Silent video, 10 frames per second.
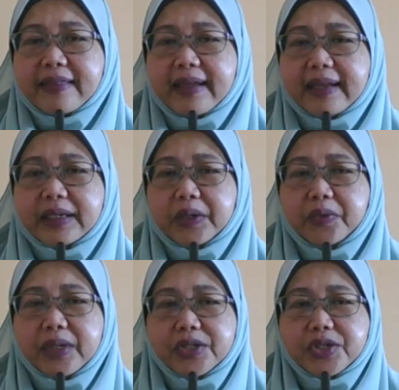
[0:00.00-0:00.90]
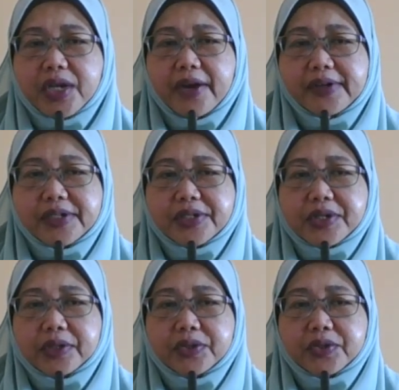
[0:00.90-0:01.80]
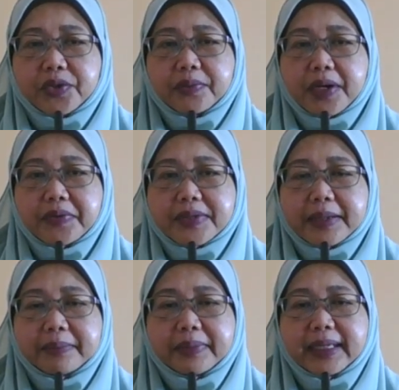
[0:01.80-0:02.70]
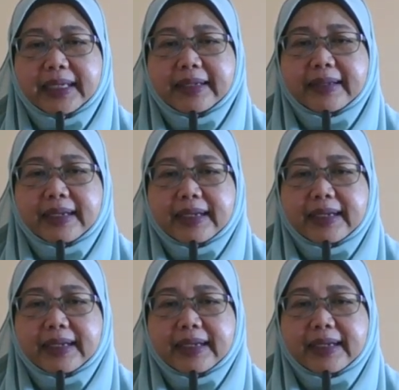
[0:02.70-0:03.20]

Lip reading: that the Queen cherished John Brown's company